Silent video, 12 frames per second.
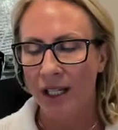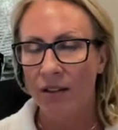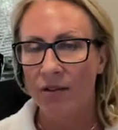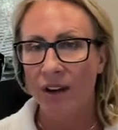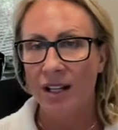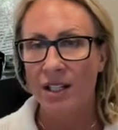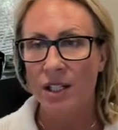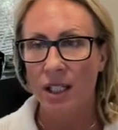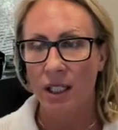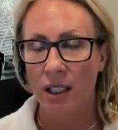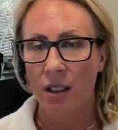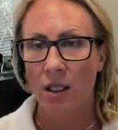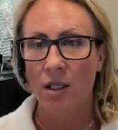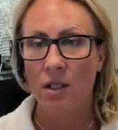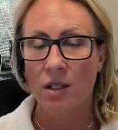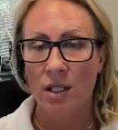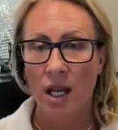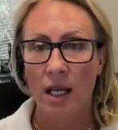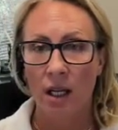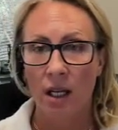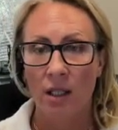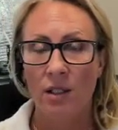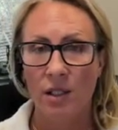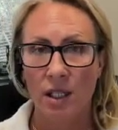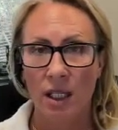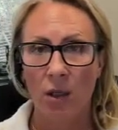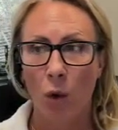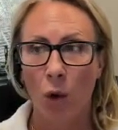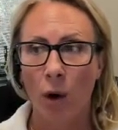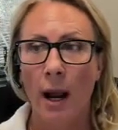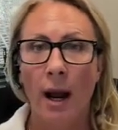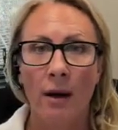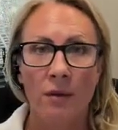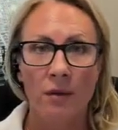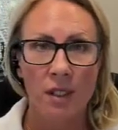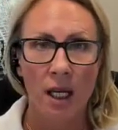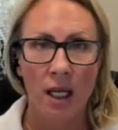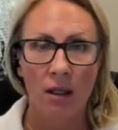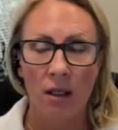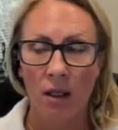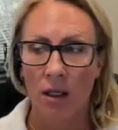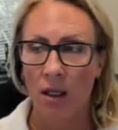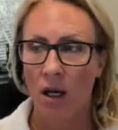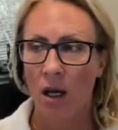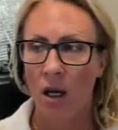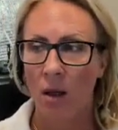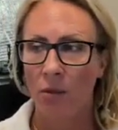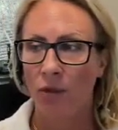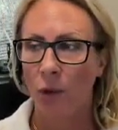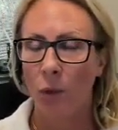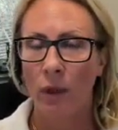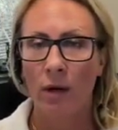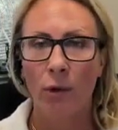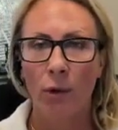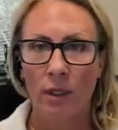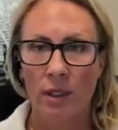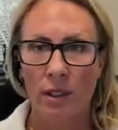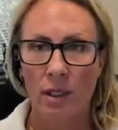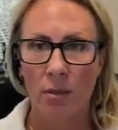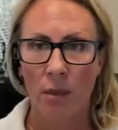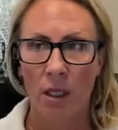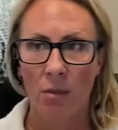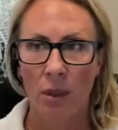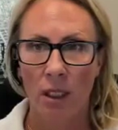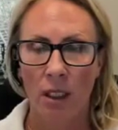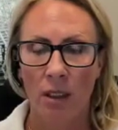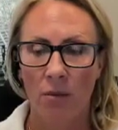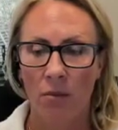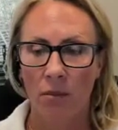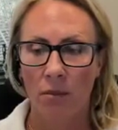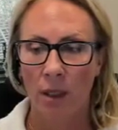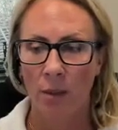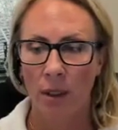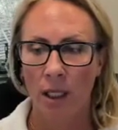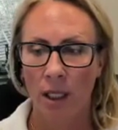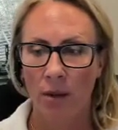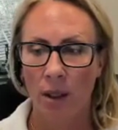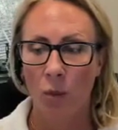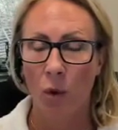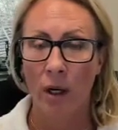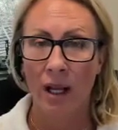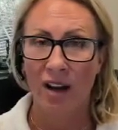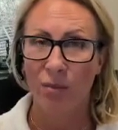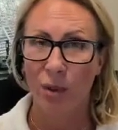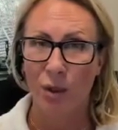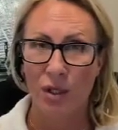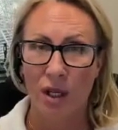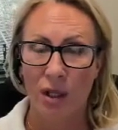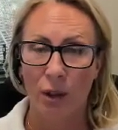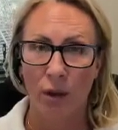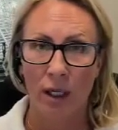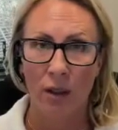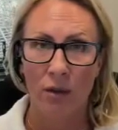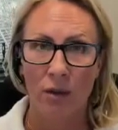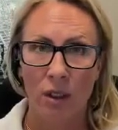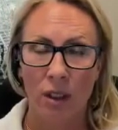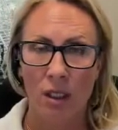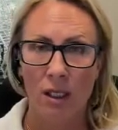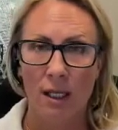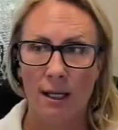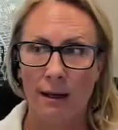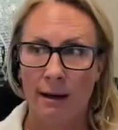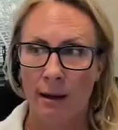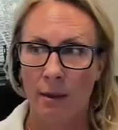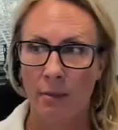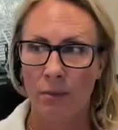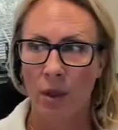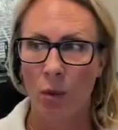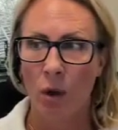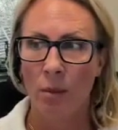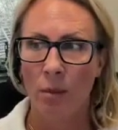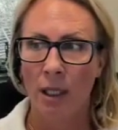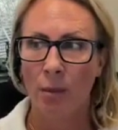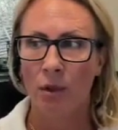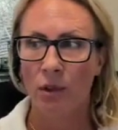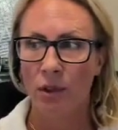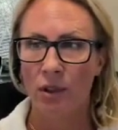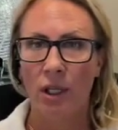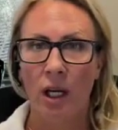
investing sight unseen or out of state, for whatever reasons it may be, maybe they want to have boots on the ground. They want to be able to